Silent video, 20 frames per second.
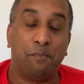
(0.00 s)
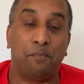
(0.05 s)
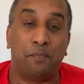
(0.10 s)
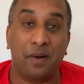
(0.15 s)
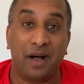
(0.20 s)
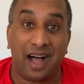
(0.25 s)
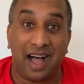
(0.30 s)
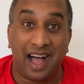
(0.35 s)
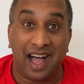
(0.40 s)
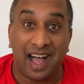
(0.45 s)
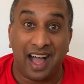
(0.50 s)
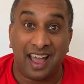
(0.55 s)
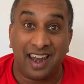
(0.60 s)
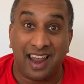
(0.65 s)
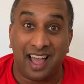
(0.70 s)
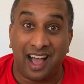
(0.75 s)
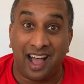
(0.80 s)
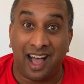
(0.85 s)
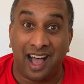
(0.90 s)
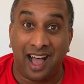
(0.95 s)
But
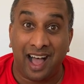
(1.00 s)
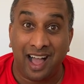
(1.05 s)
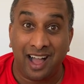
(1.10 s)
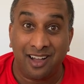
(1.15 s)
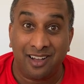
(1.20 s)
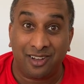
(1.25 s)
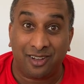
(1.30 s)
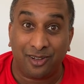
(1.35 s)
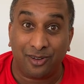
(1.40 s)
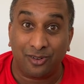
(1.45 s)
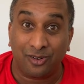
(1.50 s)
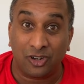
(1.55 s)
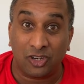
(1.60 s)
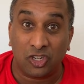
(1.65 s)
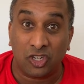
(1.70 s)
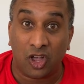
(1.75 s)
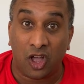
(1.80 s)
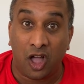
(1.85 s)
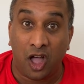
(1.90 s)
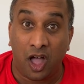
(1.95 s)
Uncle
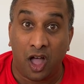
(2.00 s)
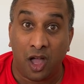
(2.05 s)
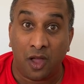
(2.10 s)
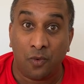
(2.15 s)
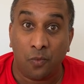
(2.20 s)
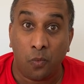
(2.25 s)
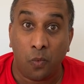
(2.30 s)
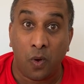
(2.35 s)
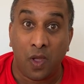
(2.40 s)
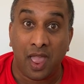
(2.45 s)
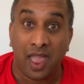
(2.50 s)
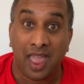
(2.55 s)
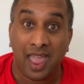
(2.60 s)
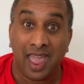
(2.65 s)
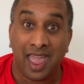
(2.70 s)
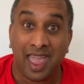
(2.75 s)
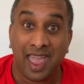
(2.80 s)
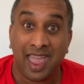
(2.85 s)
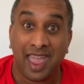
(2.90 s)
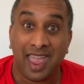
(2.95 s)
John
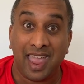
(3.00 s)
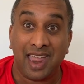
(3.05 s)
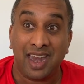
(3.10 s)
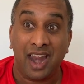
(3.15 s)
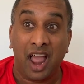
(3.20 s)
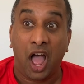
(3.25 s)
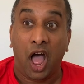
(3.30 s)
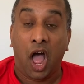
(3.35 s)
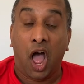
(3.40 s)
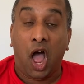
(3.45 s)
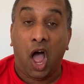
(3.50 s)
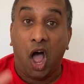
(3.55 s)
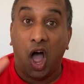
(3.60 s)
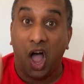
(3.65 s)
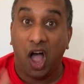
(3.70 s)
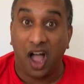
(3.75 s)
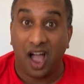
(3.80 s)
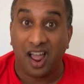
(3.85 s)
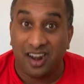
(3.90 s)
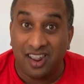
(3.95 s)
went
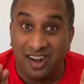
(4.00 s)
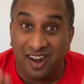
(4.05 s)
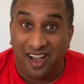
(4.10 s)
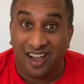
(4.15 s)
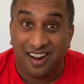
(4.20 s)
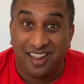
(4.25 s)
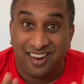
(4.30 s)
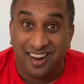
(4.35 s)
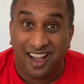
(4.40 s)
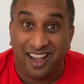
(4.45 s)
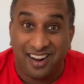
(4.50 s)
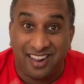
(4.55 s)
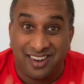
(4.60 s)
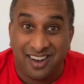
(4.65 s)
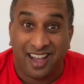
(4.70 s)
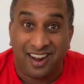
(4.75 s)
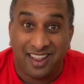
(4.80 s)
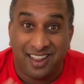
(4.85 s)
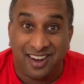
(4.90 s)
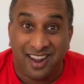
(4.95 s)
on and on and on and
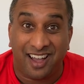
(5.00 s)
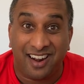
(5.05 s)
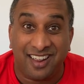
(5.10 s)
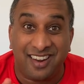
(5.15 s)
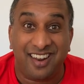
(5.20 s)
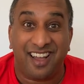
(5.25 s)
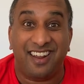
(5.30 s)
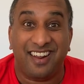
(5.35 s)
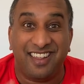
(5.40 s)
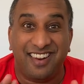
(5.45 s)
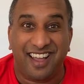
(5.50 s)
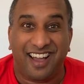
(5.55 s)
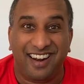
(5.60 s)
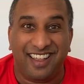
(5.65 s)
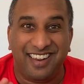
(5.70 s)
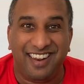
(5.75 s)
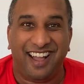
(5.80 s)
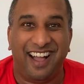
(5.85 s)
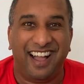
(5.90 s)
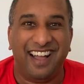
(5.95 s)
on and on and on and
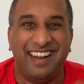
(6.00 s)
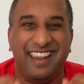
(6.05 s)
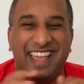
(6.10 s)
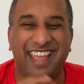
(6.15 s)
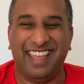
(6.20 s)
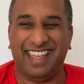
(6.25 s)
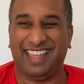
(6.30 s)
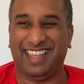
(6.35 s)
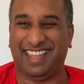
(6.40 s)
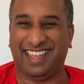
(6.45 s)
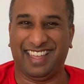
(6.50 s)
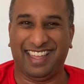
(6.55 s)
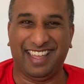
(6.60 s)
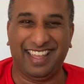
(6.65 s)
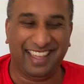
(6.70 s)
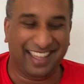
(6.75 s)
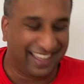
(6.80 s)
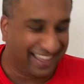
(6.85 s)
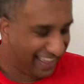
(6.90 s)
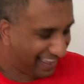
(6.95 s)
on and
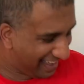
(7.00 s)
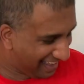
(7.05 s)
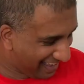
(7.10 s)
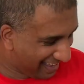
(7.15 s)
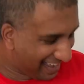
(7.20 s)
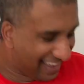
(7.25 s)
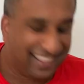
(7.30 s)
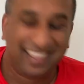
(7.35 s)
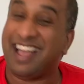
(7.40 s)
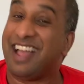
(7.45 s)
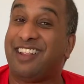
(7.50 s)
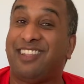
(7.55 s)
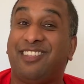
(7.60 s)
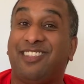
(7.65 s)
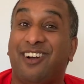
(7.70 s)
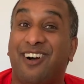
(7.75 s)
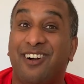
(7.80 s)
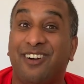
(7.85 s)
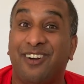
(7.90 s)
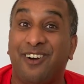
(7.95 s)
on. That
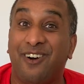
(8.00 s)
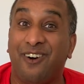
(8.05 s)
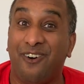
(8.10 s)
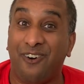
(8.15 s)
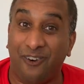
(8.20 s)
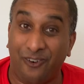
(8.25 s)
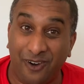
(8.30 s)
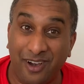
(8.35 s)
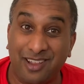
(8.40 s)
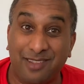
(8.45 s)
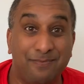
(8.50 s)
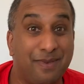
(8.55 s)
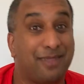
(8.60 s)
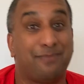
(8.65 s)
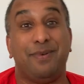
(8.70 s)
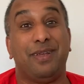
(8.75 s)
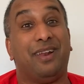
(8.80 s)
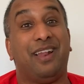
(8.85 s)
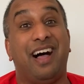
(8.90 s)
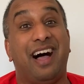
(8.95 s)
song always
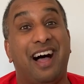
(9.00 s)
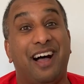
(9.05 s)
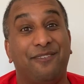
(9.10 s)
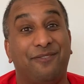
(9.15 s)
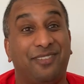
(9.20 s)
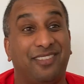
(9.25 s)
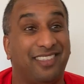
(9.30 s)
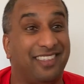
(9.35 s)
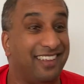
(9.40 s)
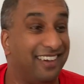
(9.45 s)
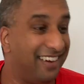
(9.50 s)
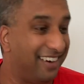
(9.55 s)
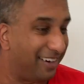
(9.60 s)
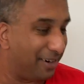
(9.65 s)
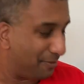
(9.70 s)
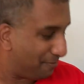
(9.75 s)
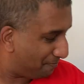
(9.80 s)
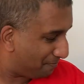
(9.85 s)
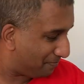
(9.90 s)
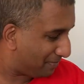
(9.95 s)
makes me laugh,
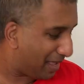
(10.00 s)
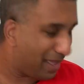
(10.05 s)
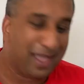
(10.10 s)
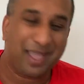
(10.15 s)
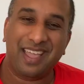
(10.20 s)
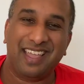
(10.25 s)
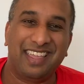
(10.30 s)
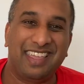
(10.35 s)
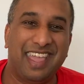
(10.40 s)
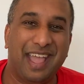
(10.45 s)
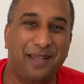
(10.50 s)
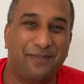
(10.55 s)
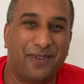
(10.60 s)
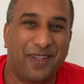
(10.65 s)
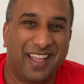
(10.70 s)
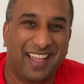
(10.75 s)
so yeah.